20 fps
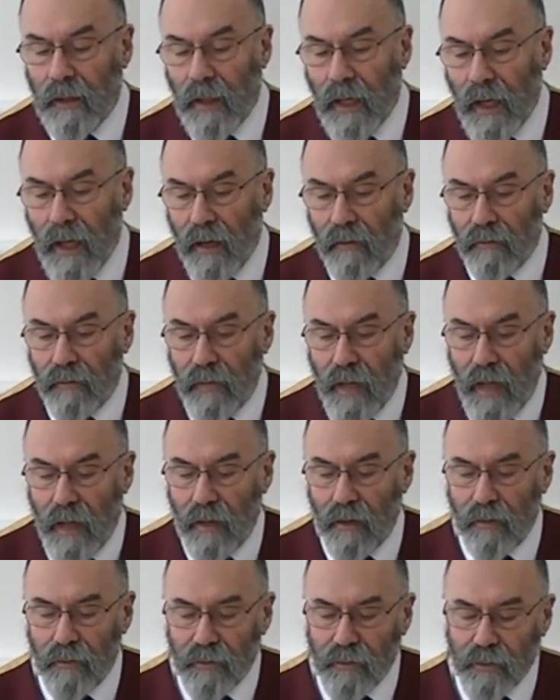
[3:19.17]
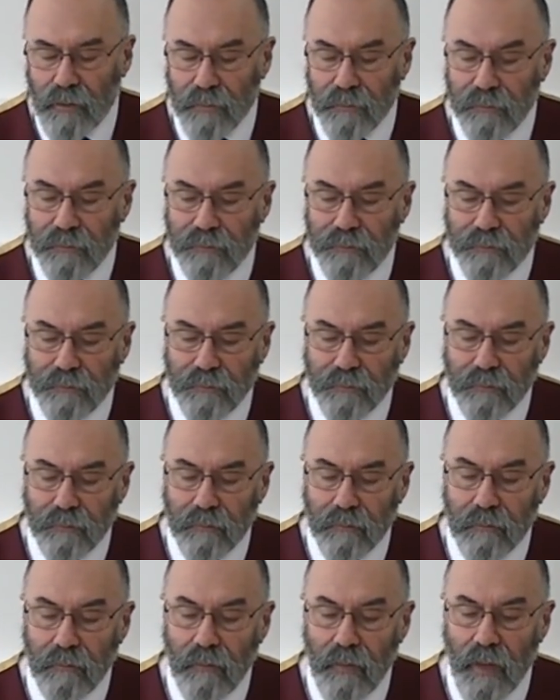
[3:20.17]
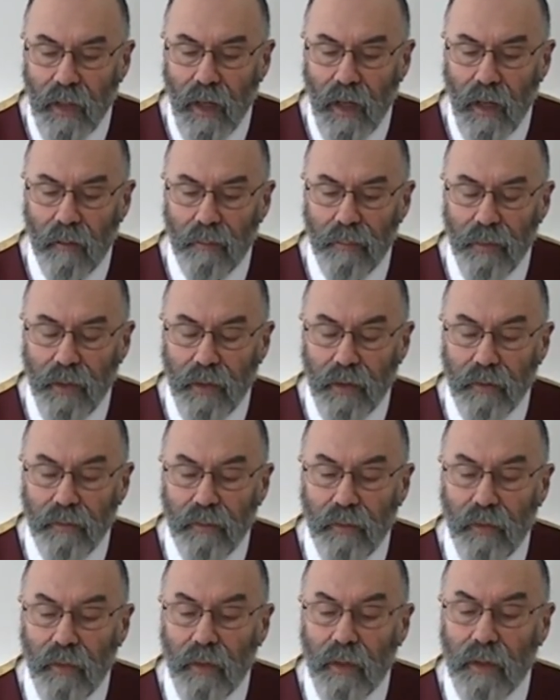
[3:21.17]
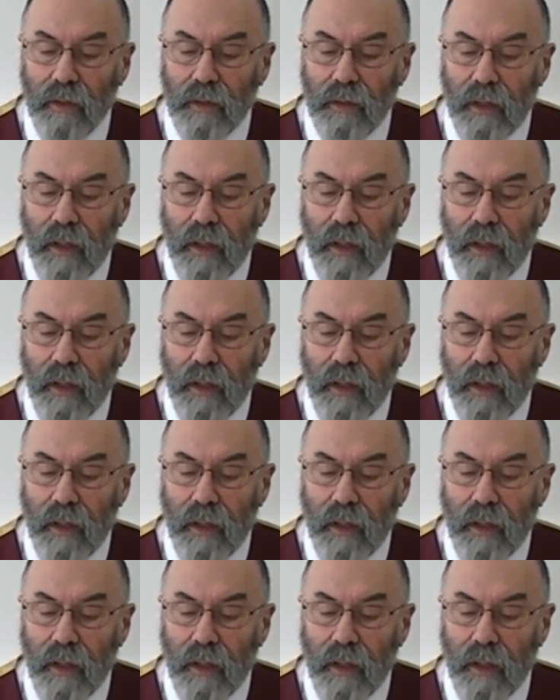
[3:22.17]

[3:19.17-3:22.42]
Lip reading: Our valves are beautiful.